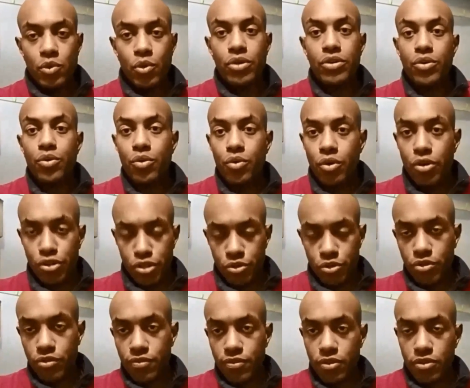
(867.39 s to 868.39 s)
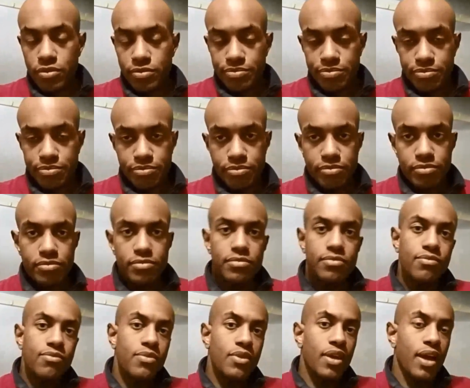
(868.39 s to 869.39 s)
or useful,
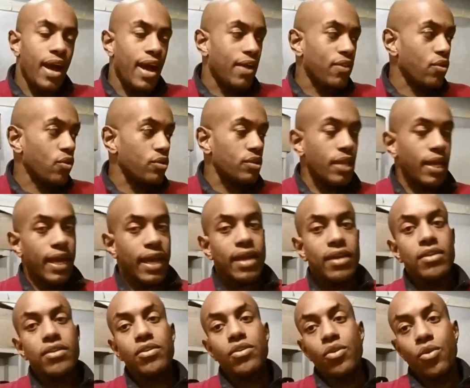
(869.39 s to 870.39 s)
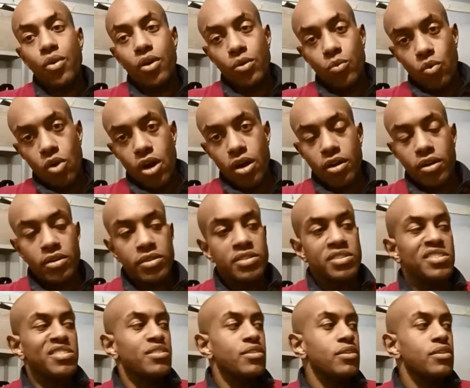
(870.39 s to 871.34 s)
either on land or in water.